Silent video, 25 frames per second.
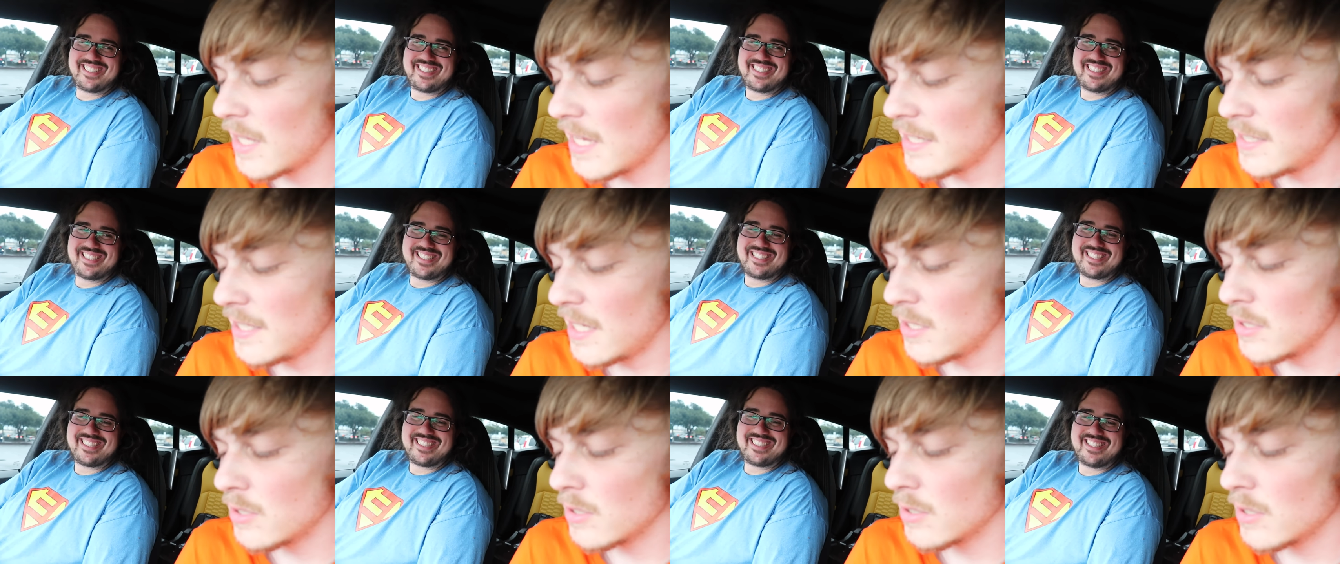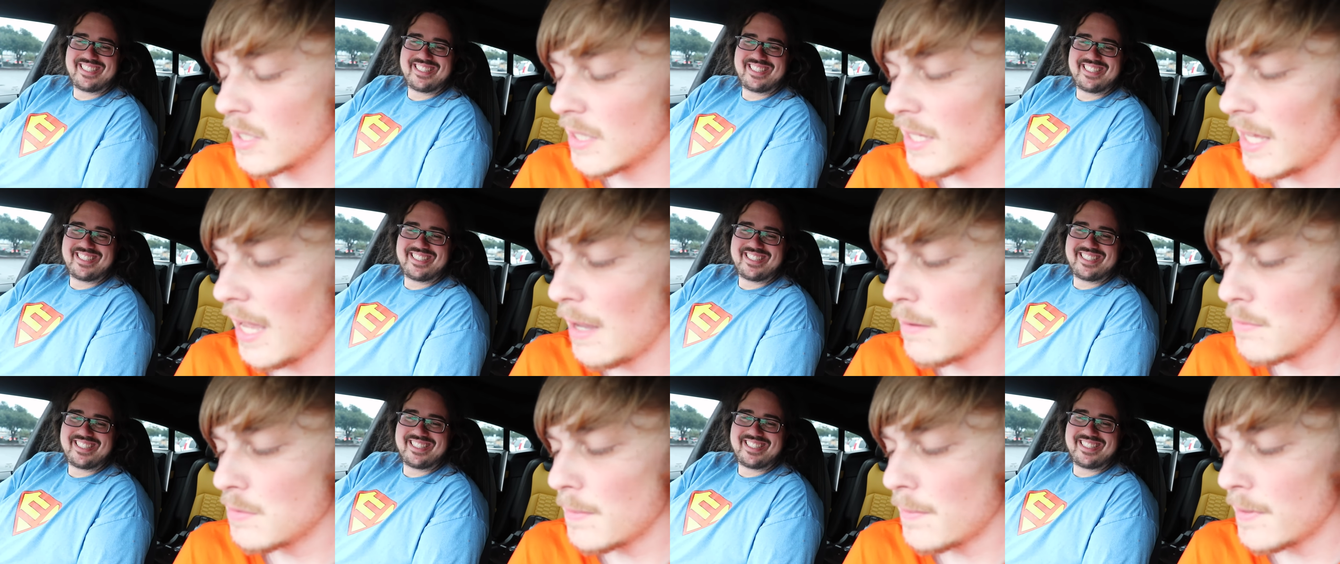Speaker 1: they said the
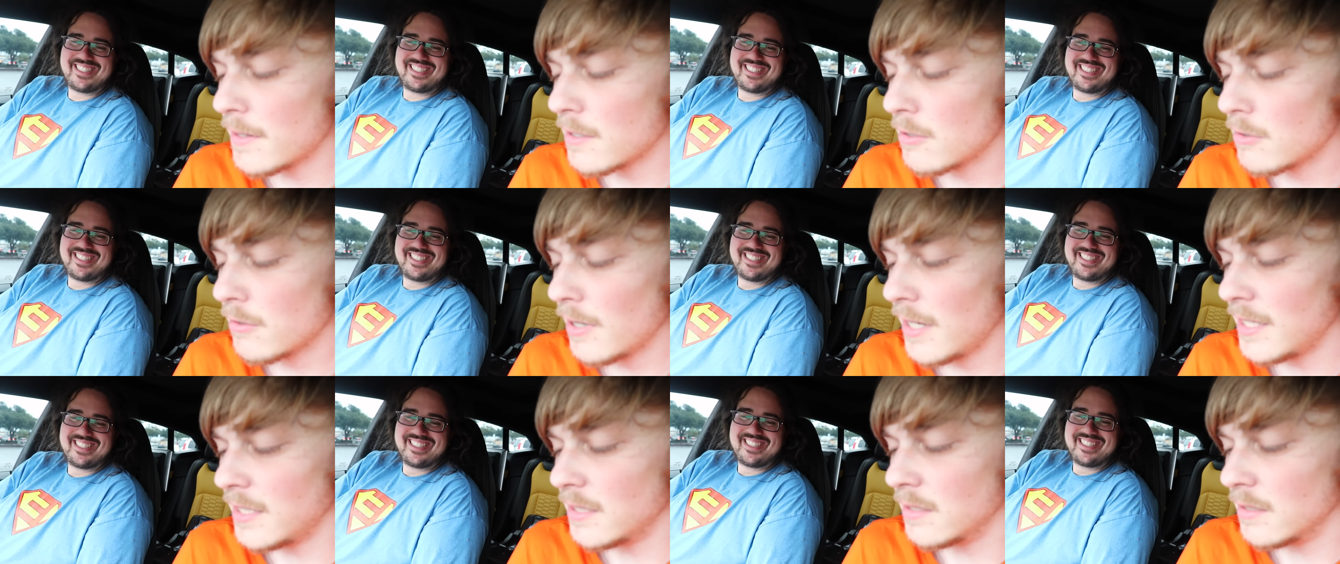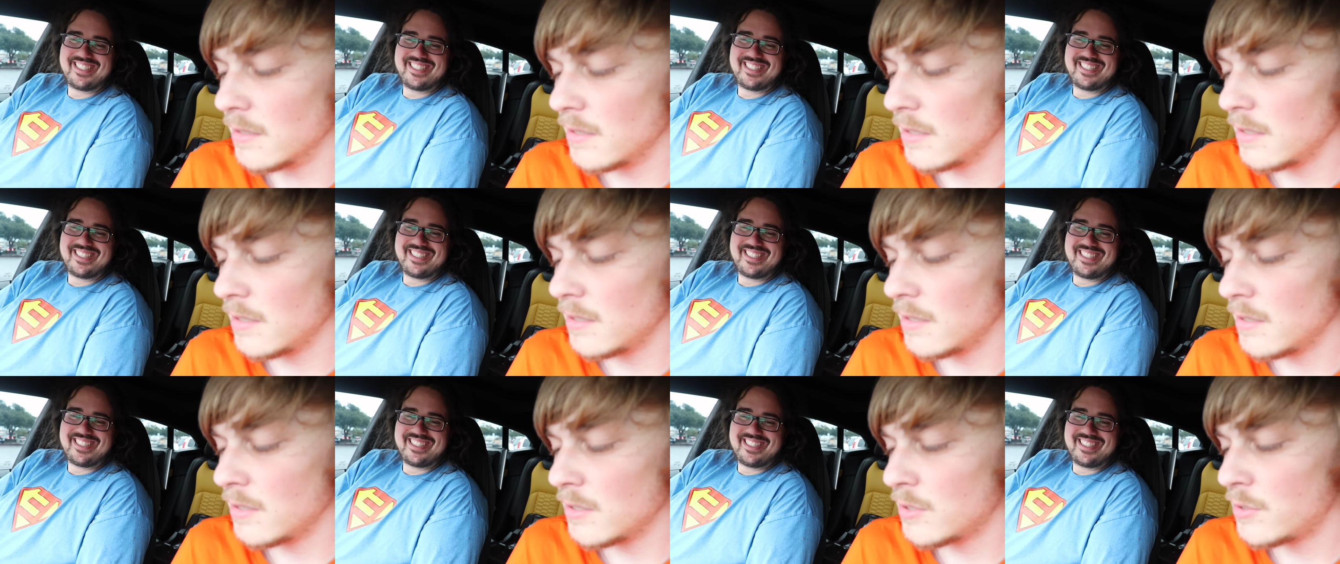game's up on Creighton,
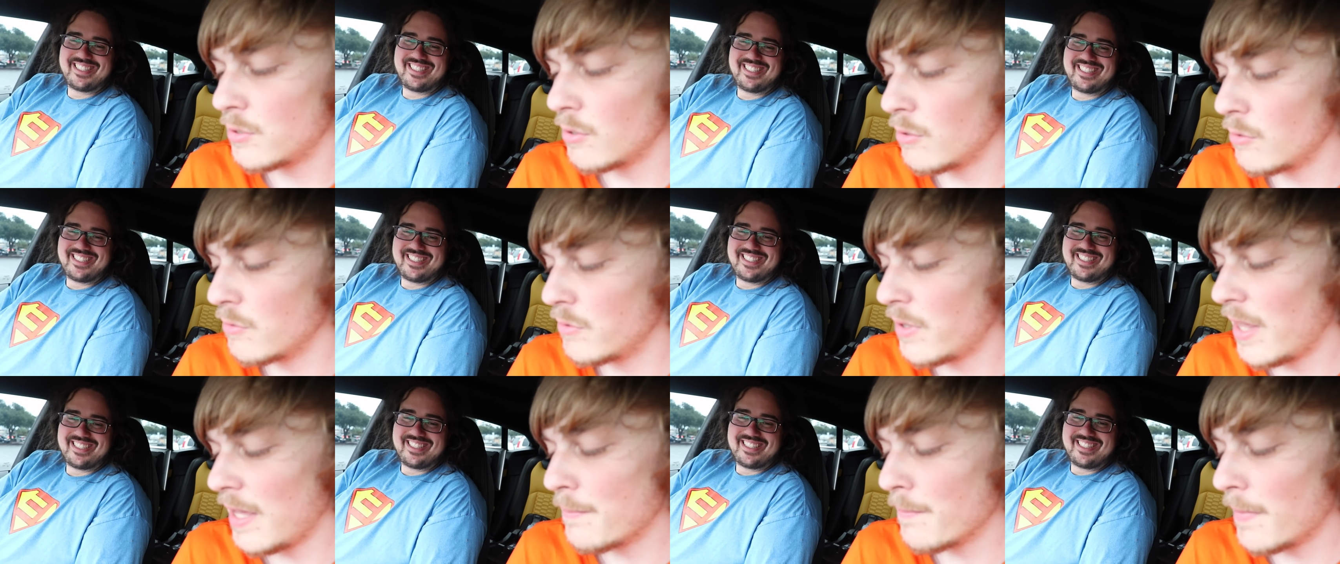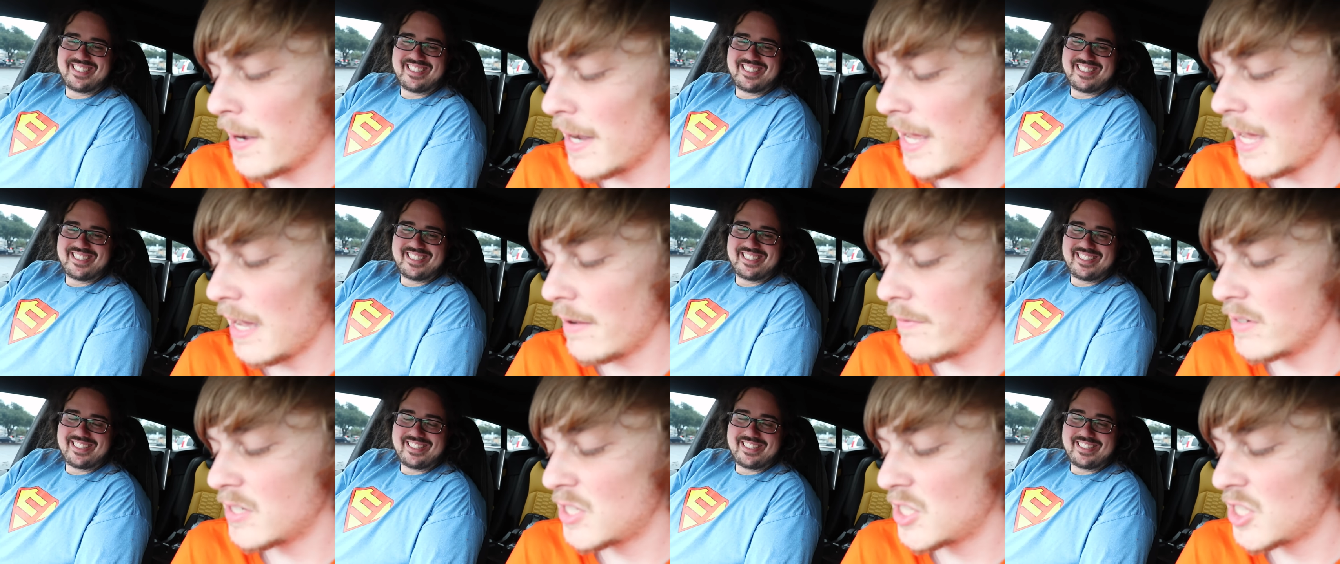so they might
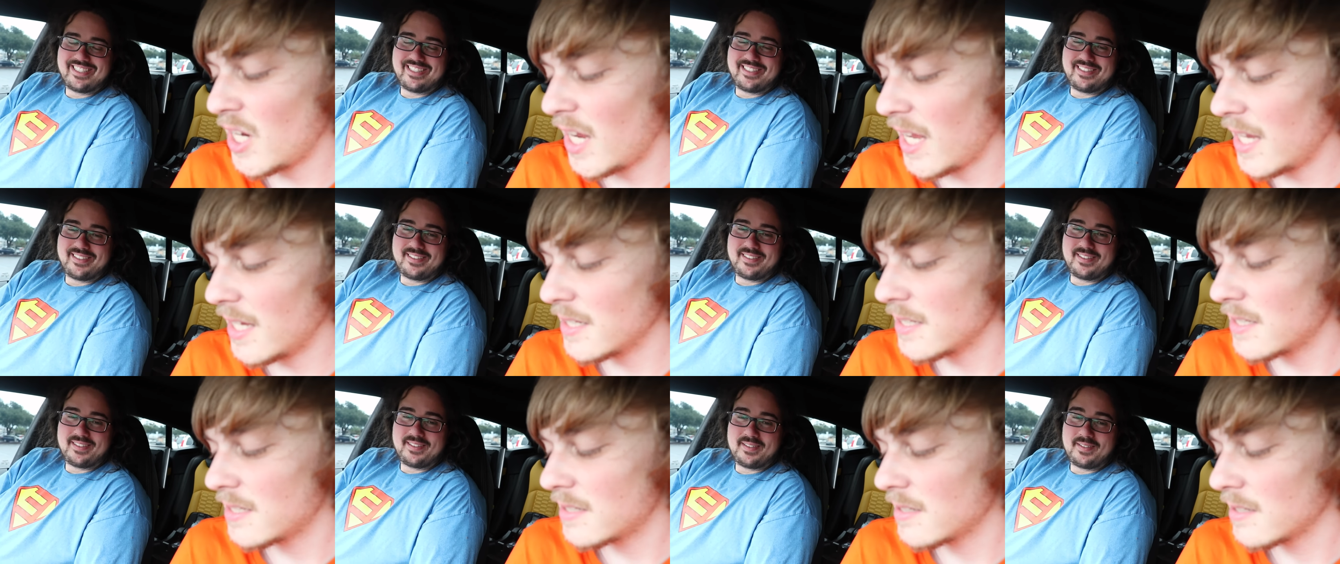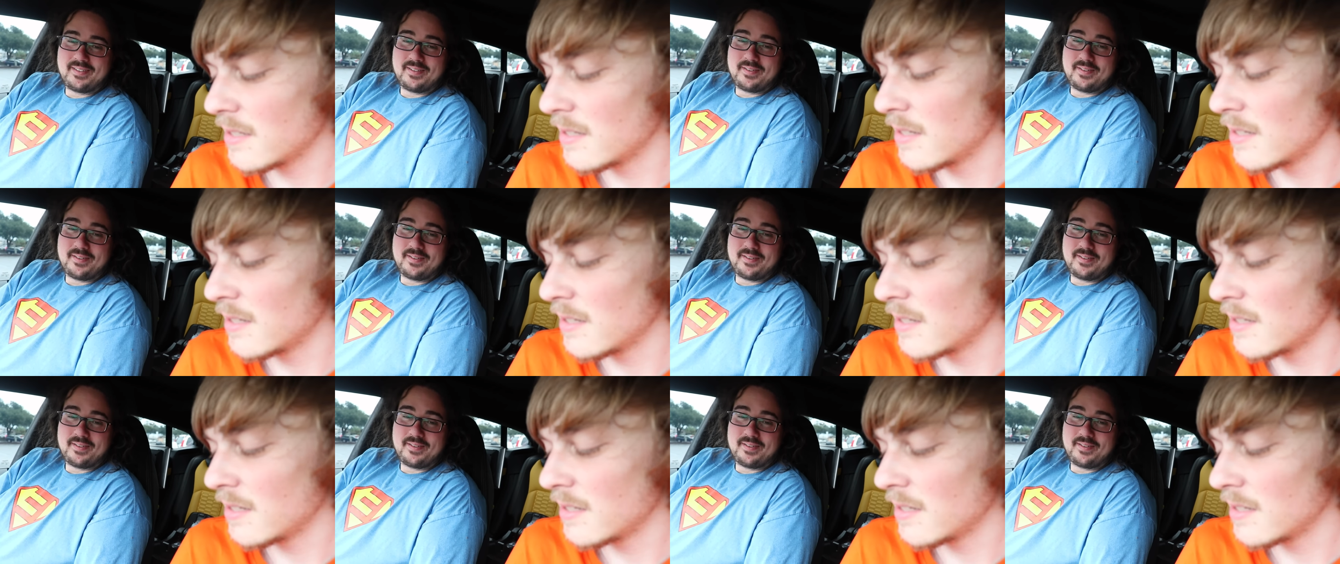have a chance?